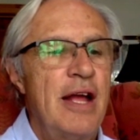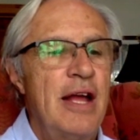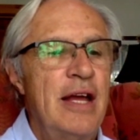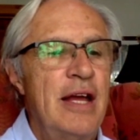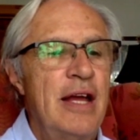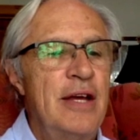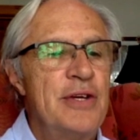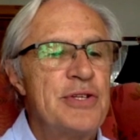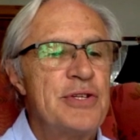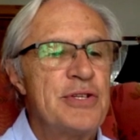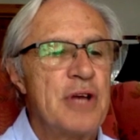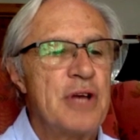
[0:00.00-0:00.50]

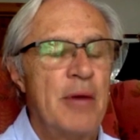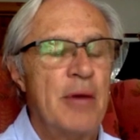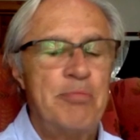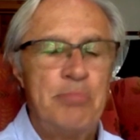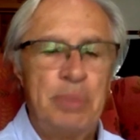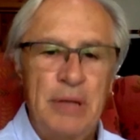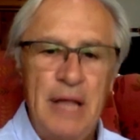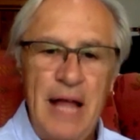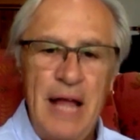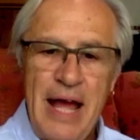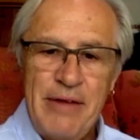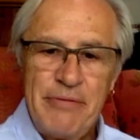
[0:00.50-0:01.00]
is a
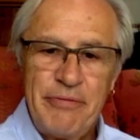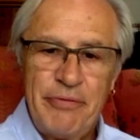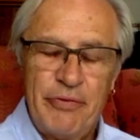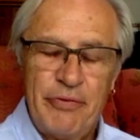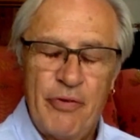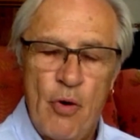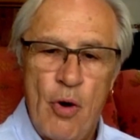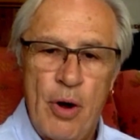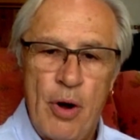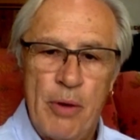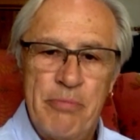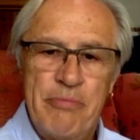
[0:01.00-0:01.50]

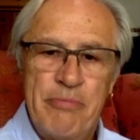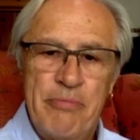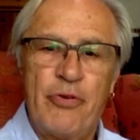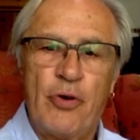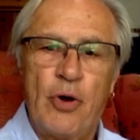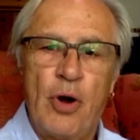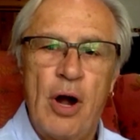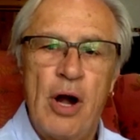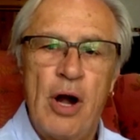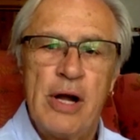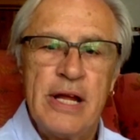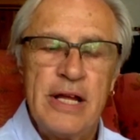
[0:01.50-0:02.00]
platform
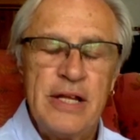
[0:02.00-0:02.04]
for our